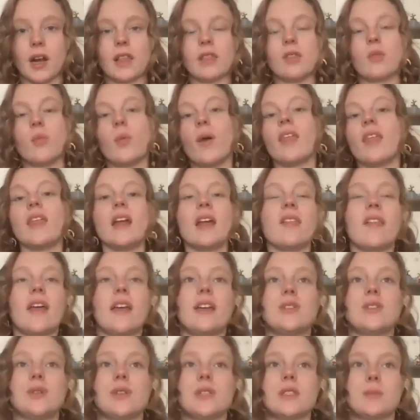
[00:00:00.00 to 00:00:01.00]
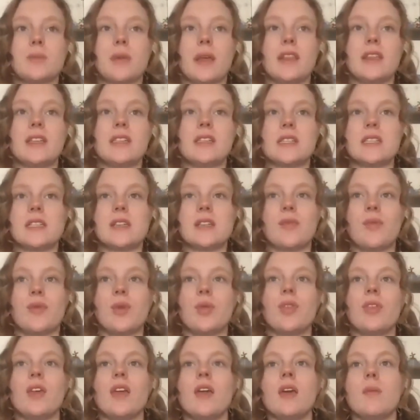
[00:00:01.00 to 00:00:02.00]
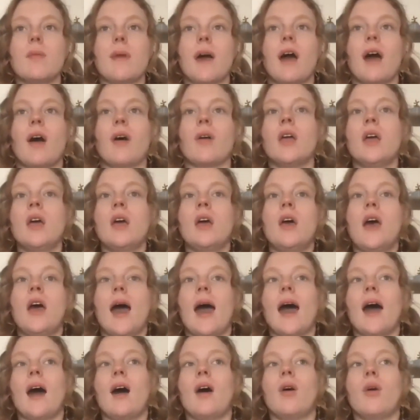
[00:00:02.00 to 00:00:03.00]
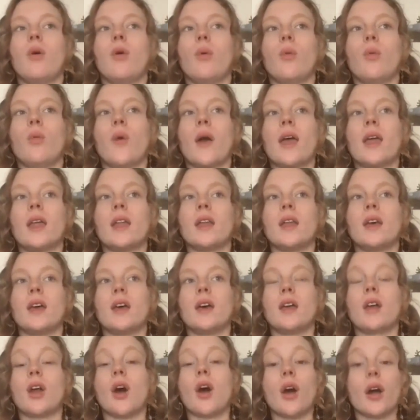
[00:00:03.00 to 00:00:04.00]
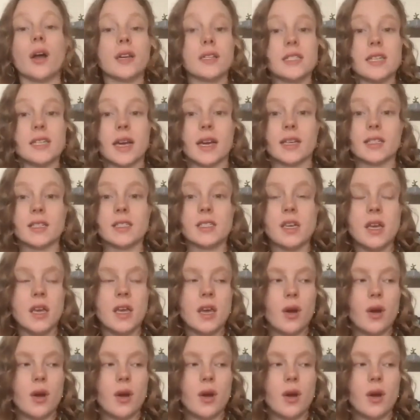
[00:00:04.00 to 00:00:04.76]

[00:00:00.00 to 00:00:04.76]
And the way that I like to explain this is if you think about how when an architect